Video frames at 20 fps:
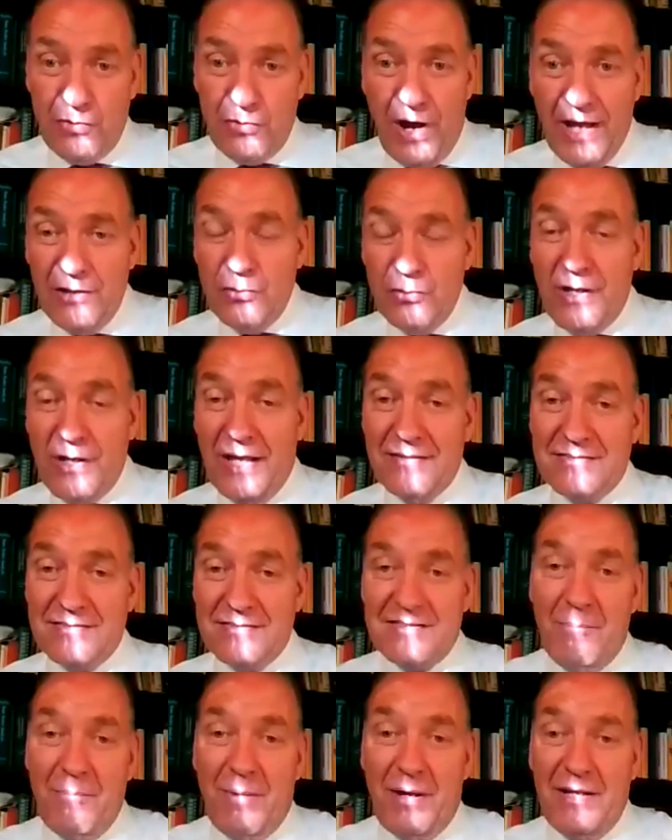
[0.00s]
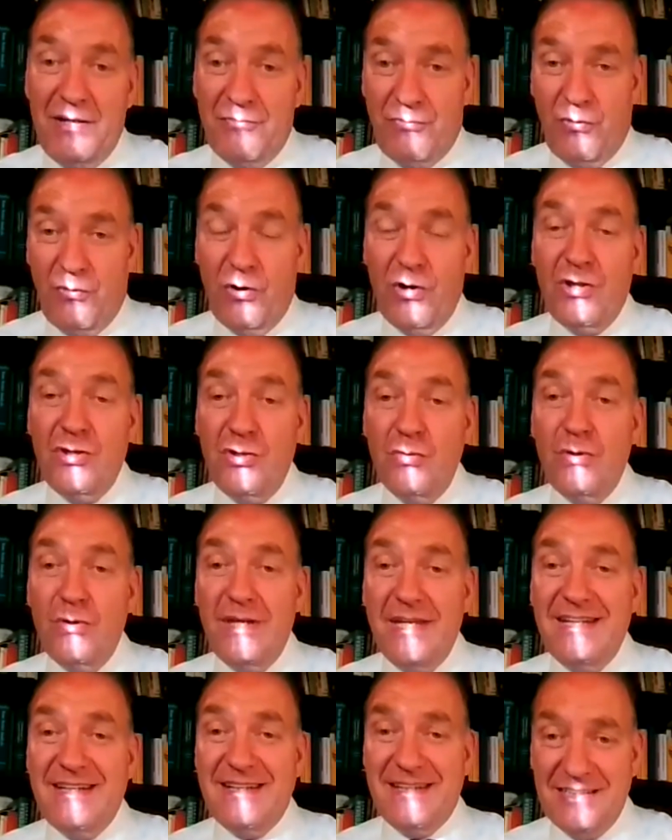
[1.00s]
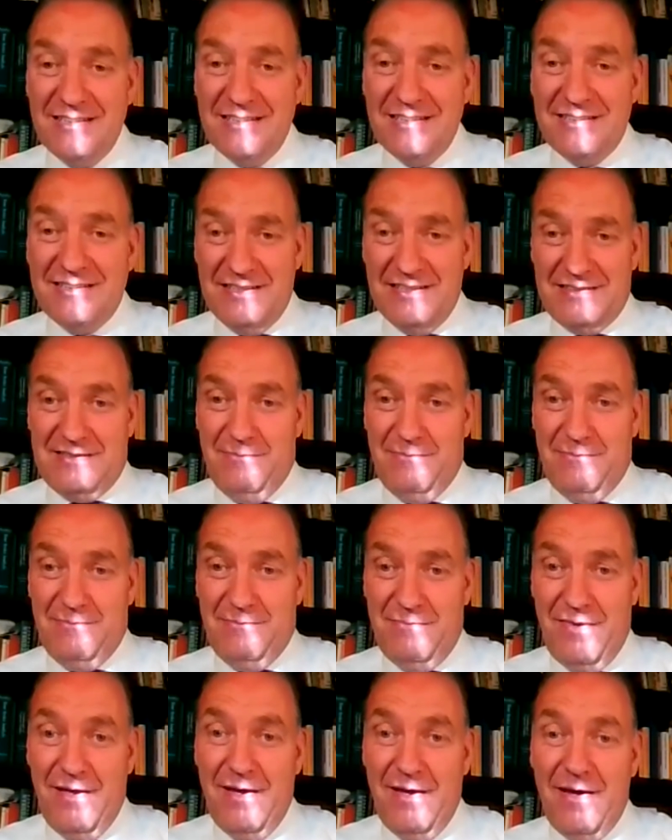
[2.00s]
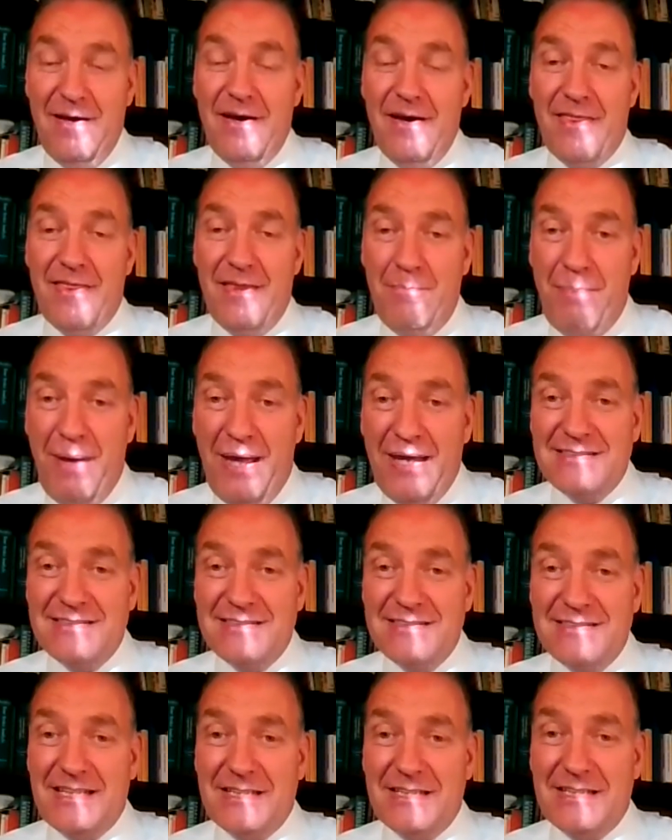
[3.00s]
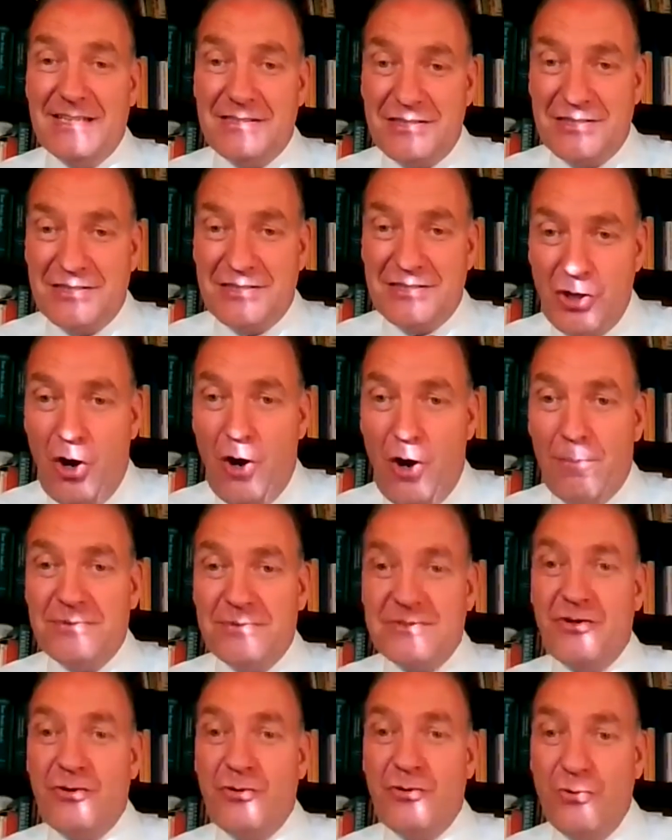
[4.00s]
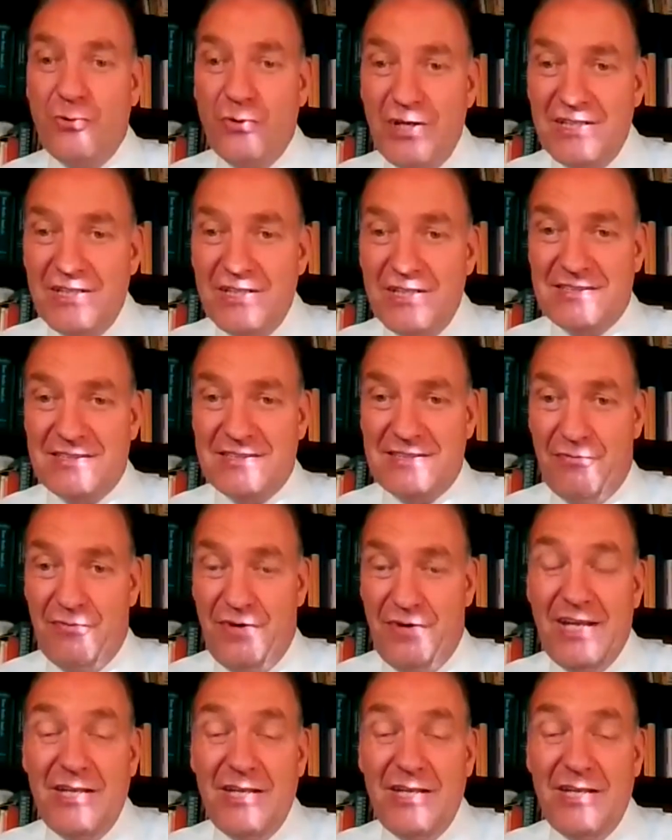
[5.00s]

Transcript: Try to get somebody for a new heating system, the basic jobs, the real stuff.